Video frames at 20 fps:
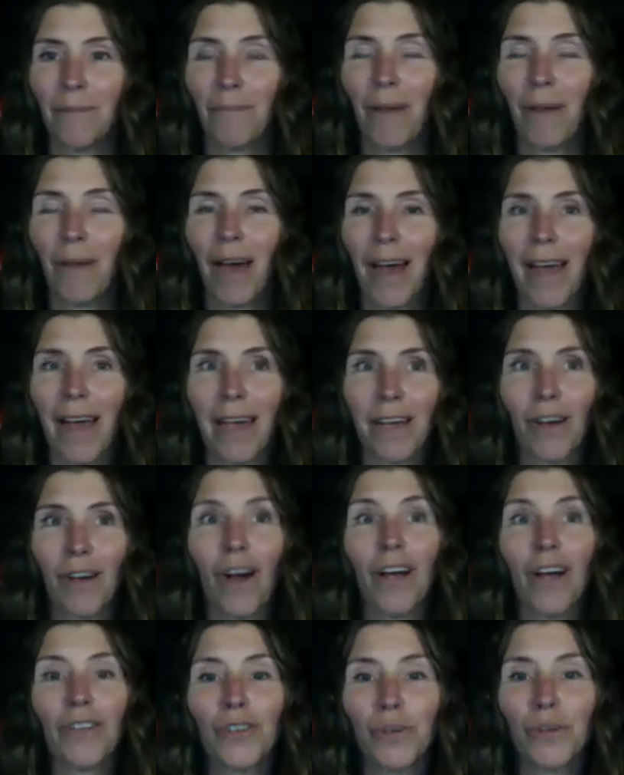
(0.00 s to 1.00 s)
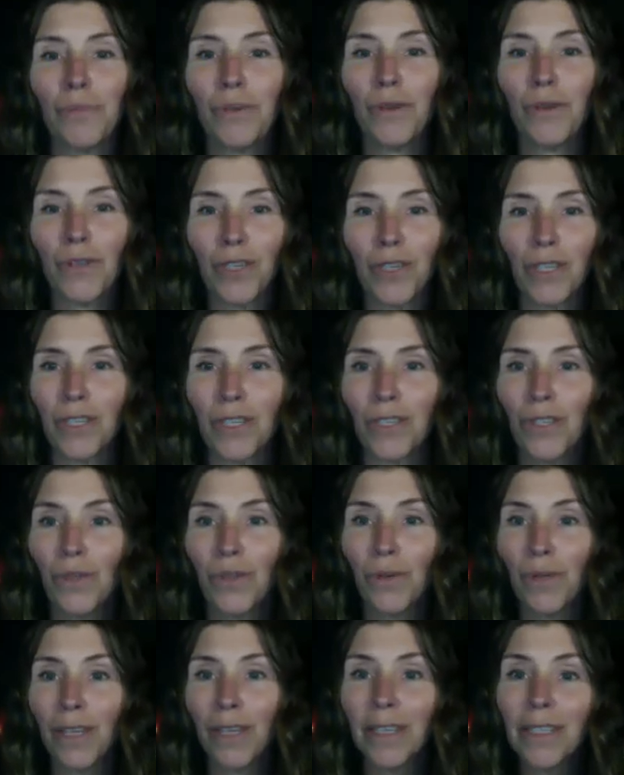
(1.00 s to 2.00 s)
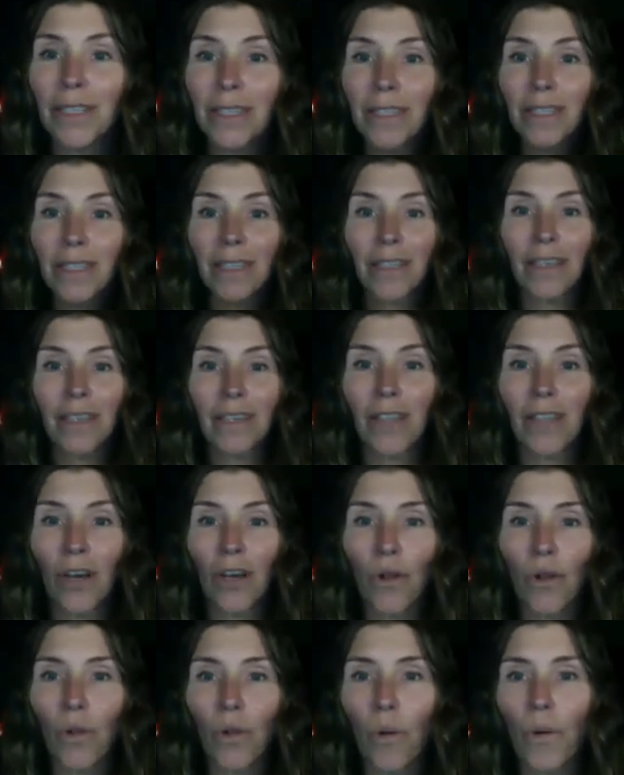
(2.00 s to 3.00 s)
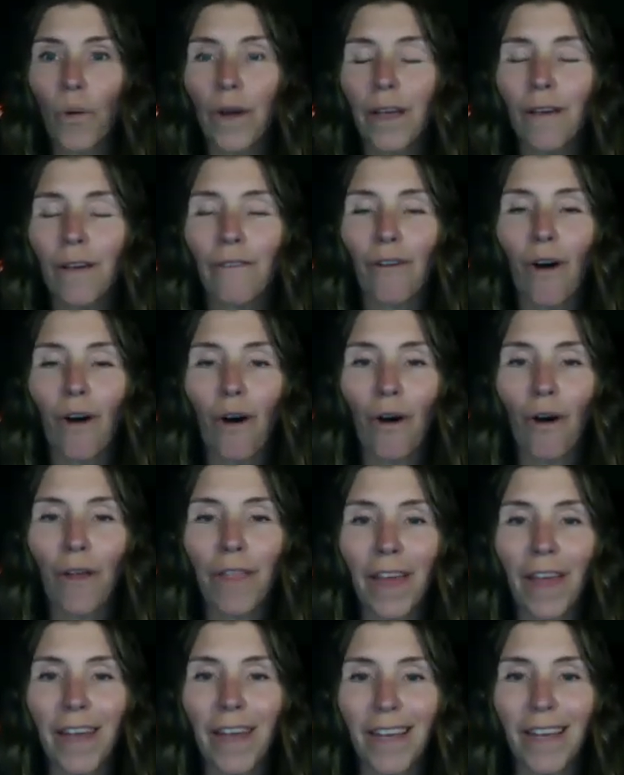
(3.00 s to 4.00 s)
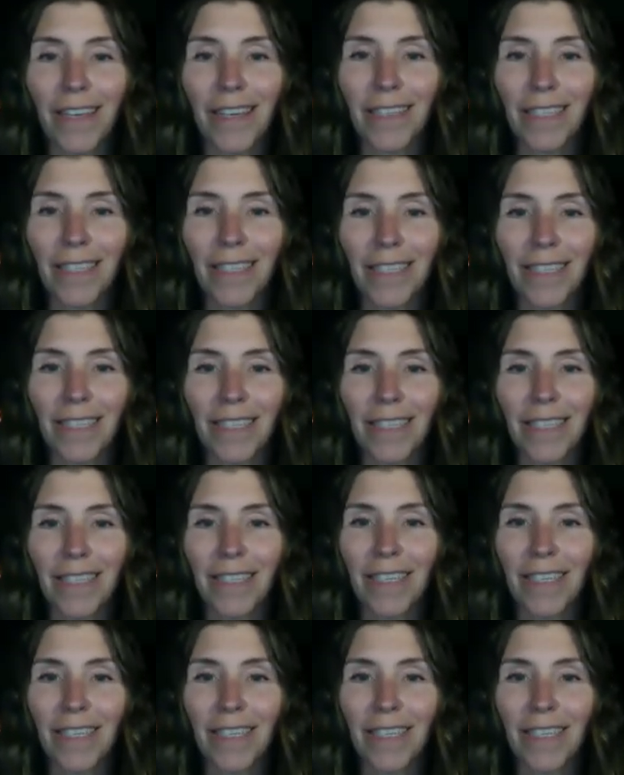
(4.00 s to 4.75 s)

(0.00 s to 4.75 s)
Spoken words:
my contribution to this, the glory of all that is?